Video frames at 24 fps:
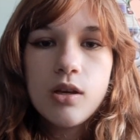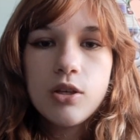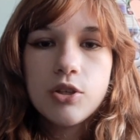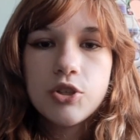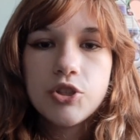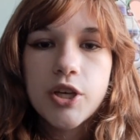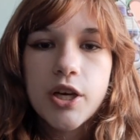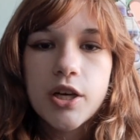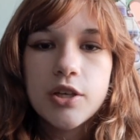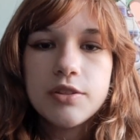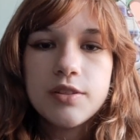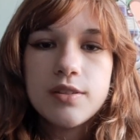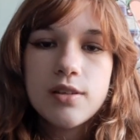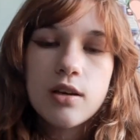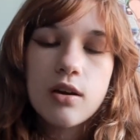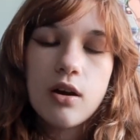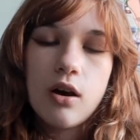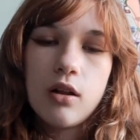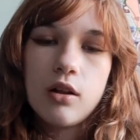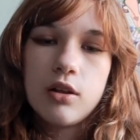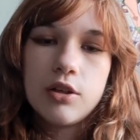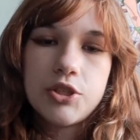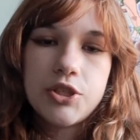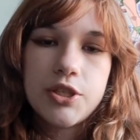Child
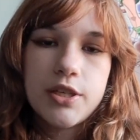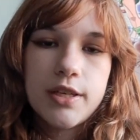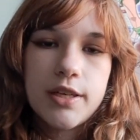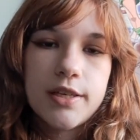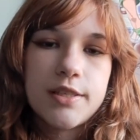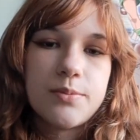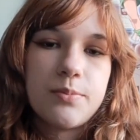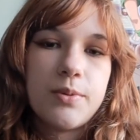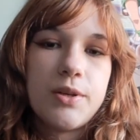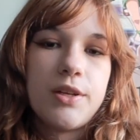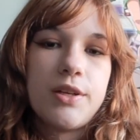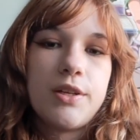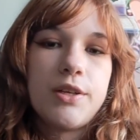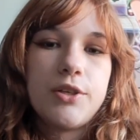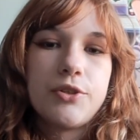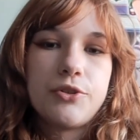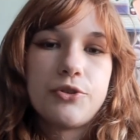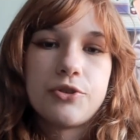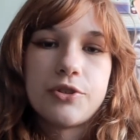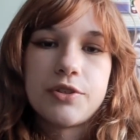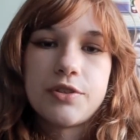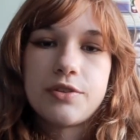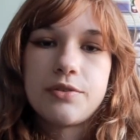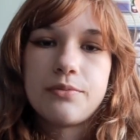psychology has been an
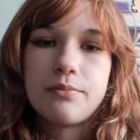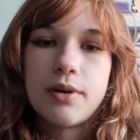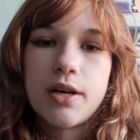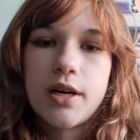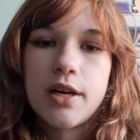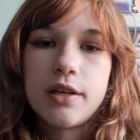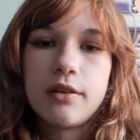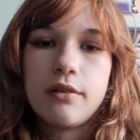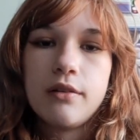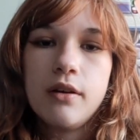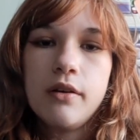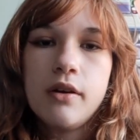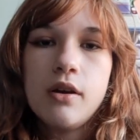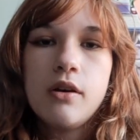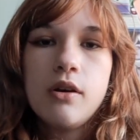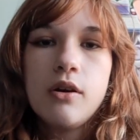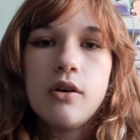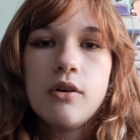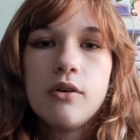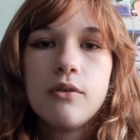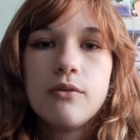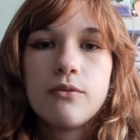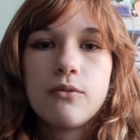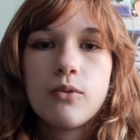interest of mine
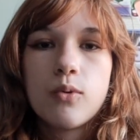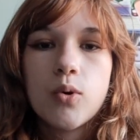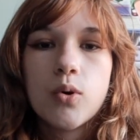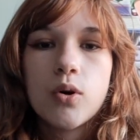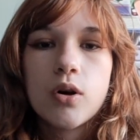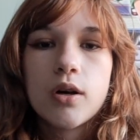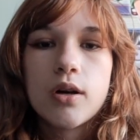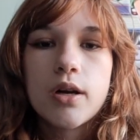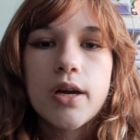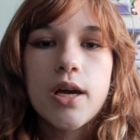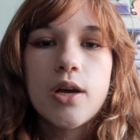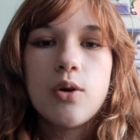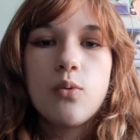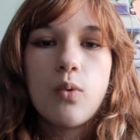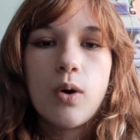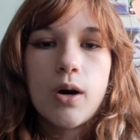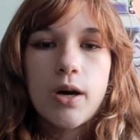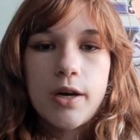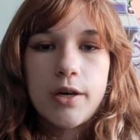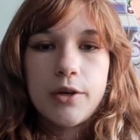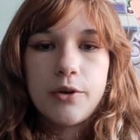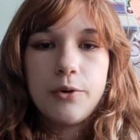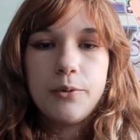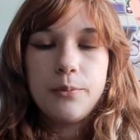for a
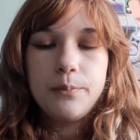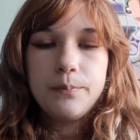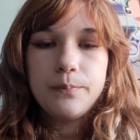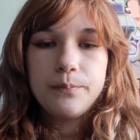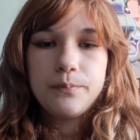while,